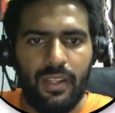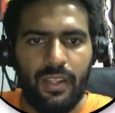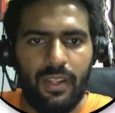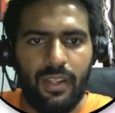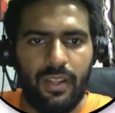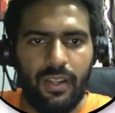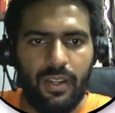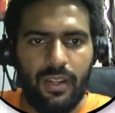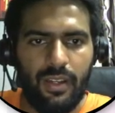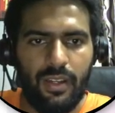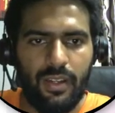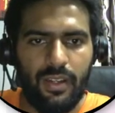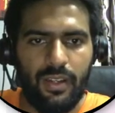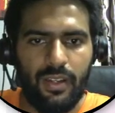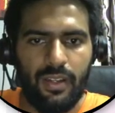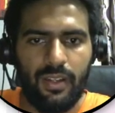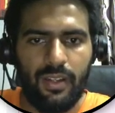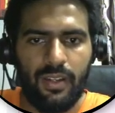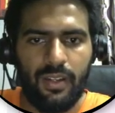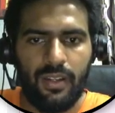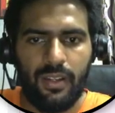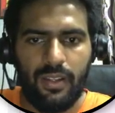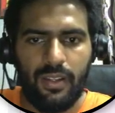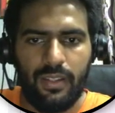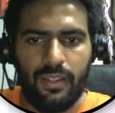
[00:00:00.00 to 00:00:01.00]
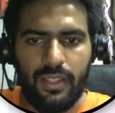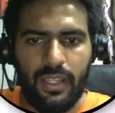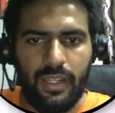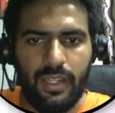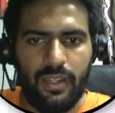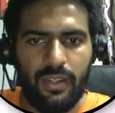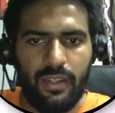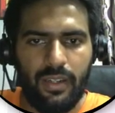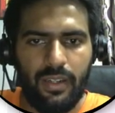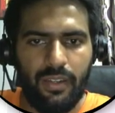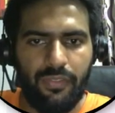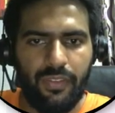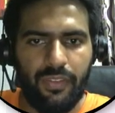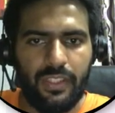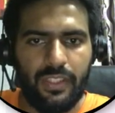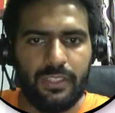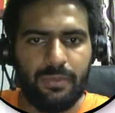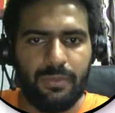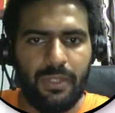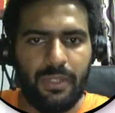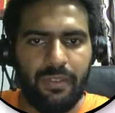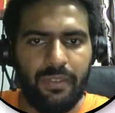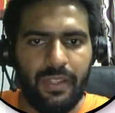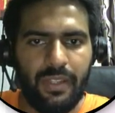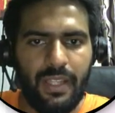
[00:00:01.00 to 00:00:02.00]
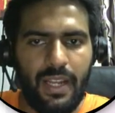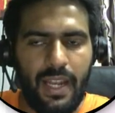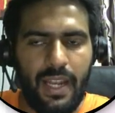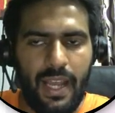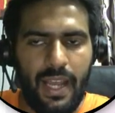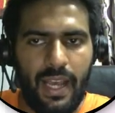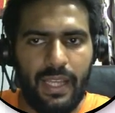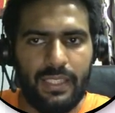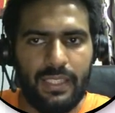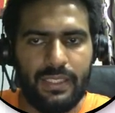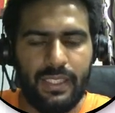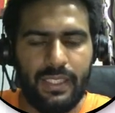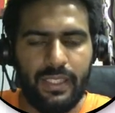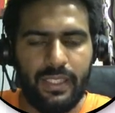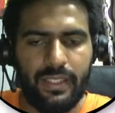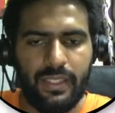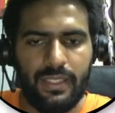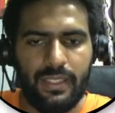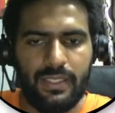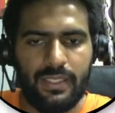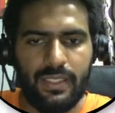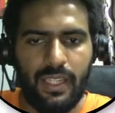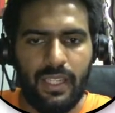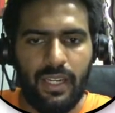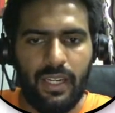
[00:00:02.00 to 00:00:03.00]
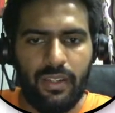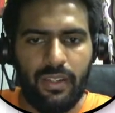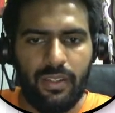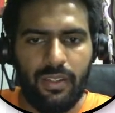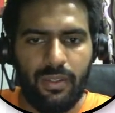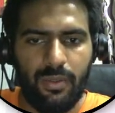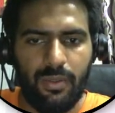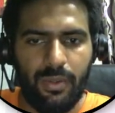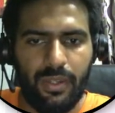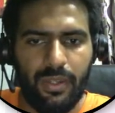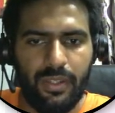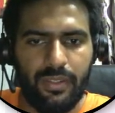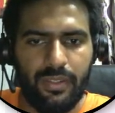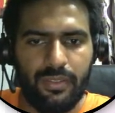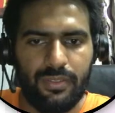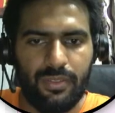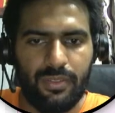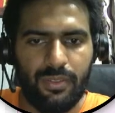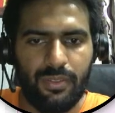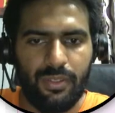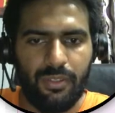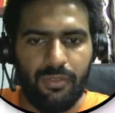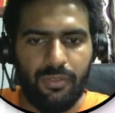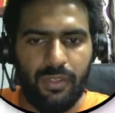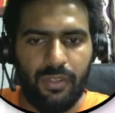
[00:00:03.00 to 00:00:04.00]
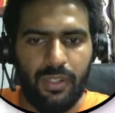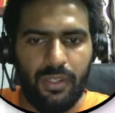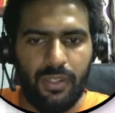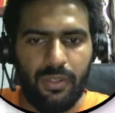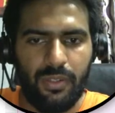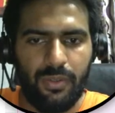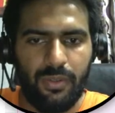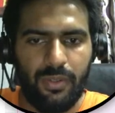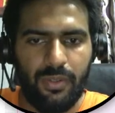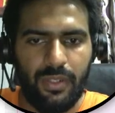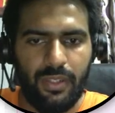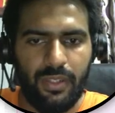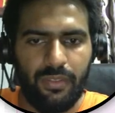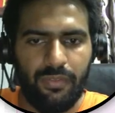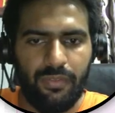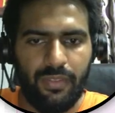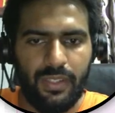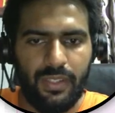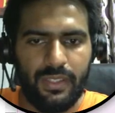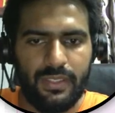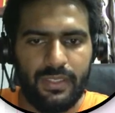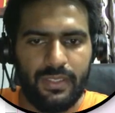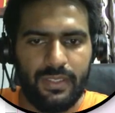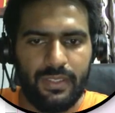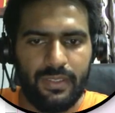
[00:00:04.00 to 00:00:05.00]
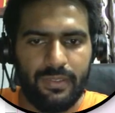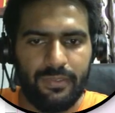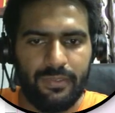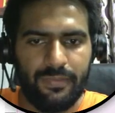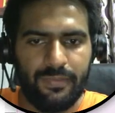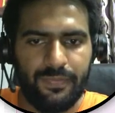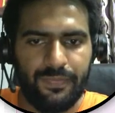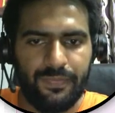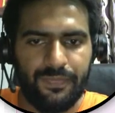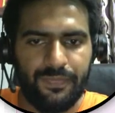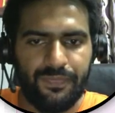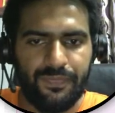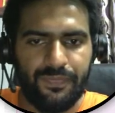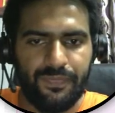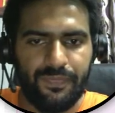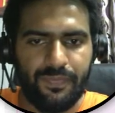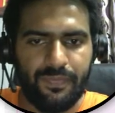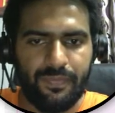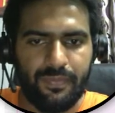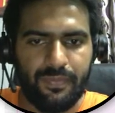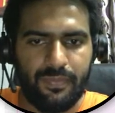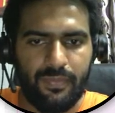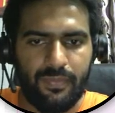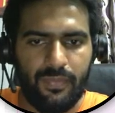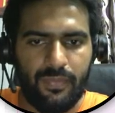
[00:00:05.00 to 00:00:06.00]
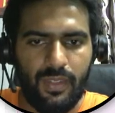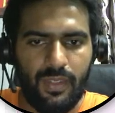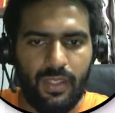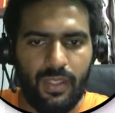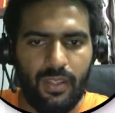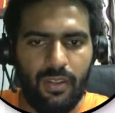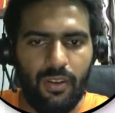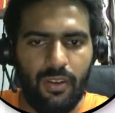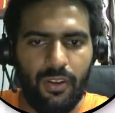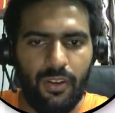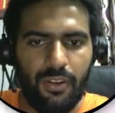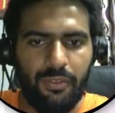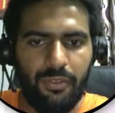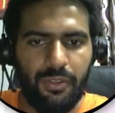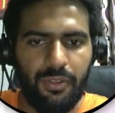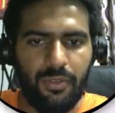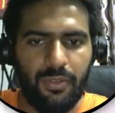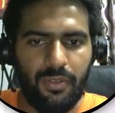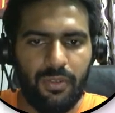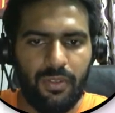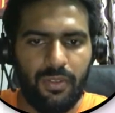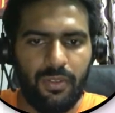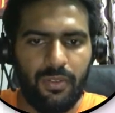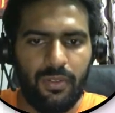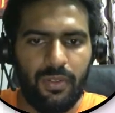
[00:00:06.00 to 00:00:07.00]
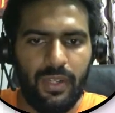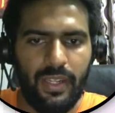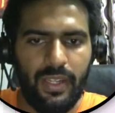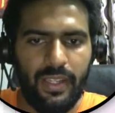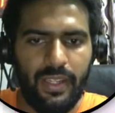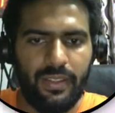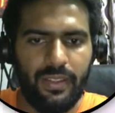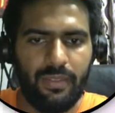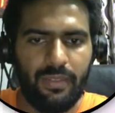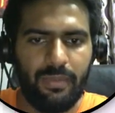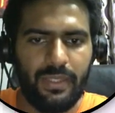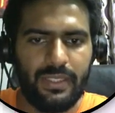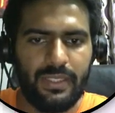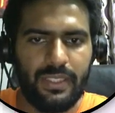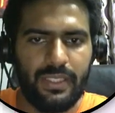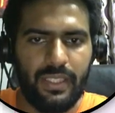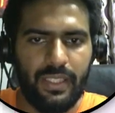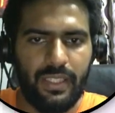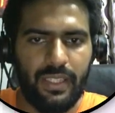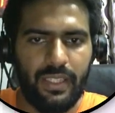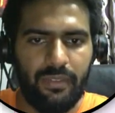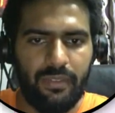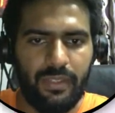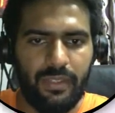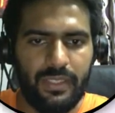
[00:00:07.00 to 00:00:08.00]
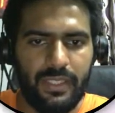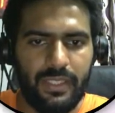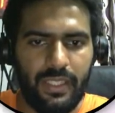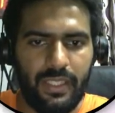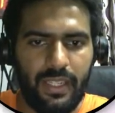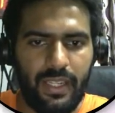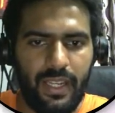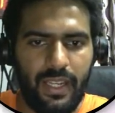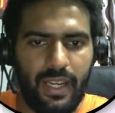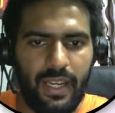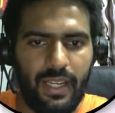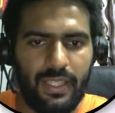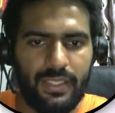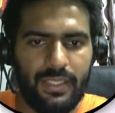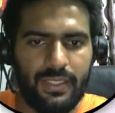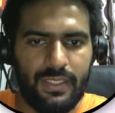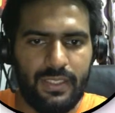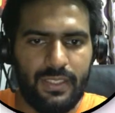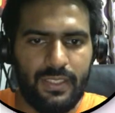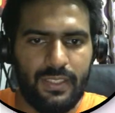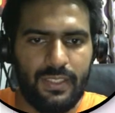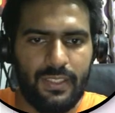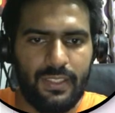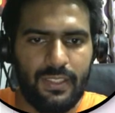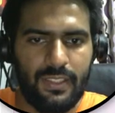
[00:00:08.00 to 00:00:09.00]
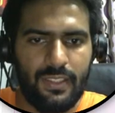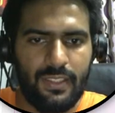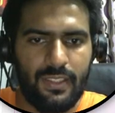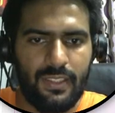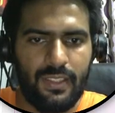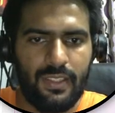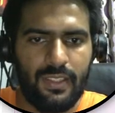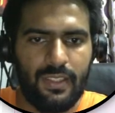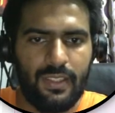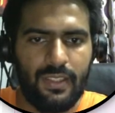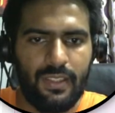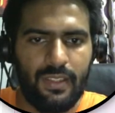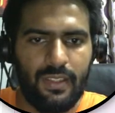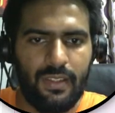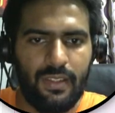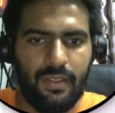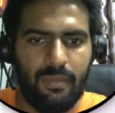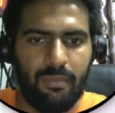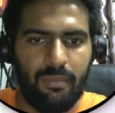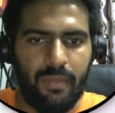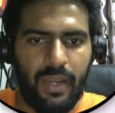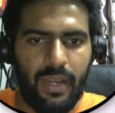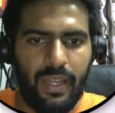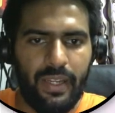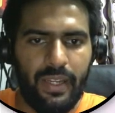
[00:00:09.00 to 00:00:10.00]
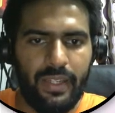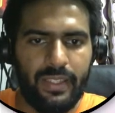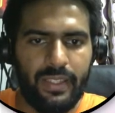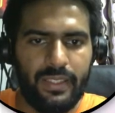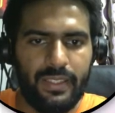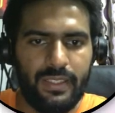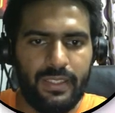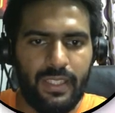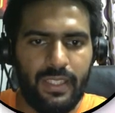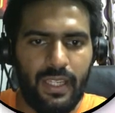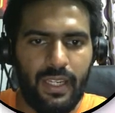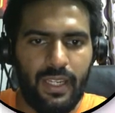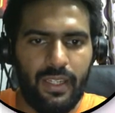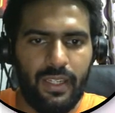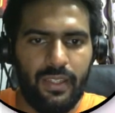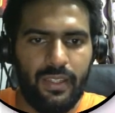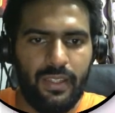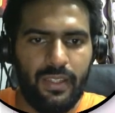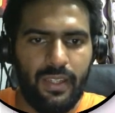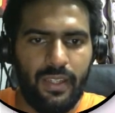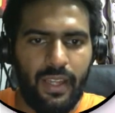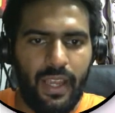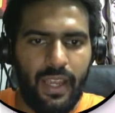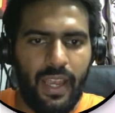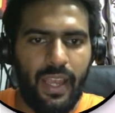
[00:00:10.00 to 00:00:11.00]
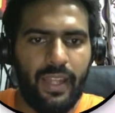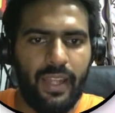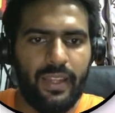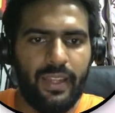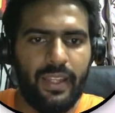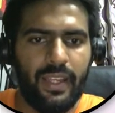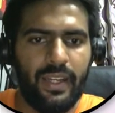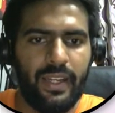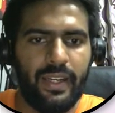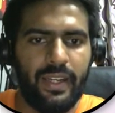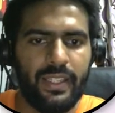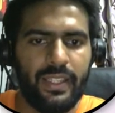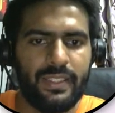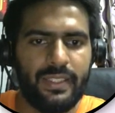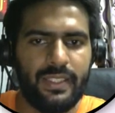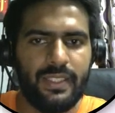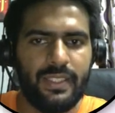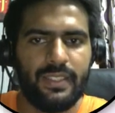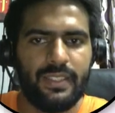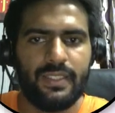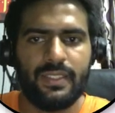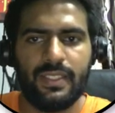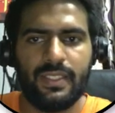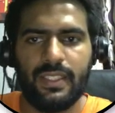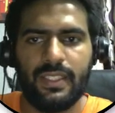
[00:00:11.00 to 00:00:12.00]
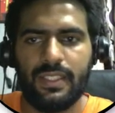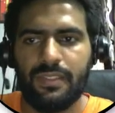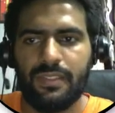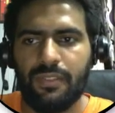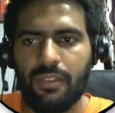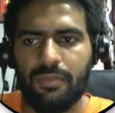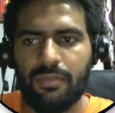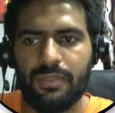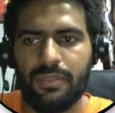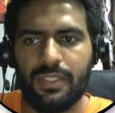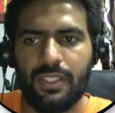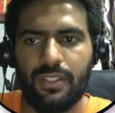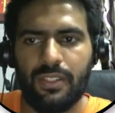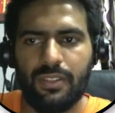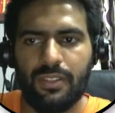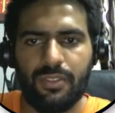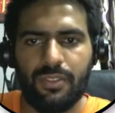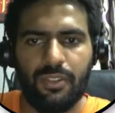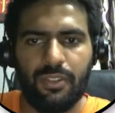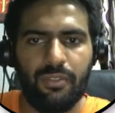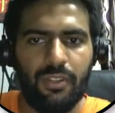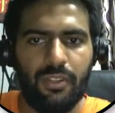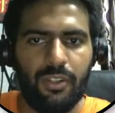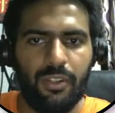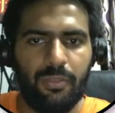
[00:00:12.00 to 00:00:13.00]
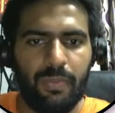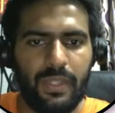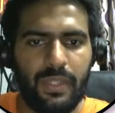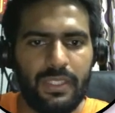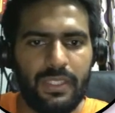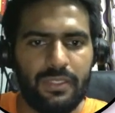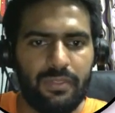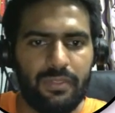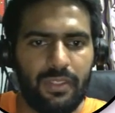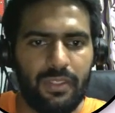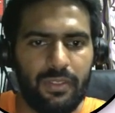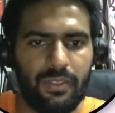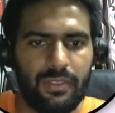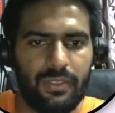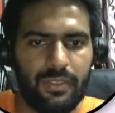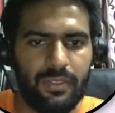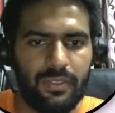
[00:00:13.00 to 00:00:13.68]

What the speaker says: the difference between the last and the start. Okay, so you will do difference, or you will do length, basically last minus start, and the index is from 0, so you will do +1 also.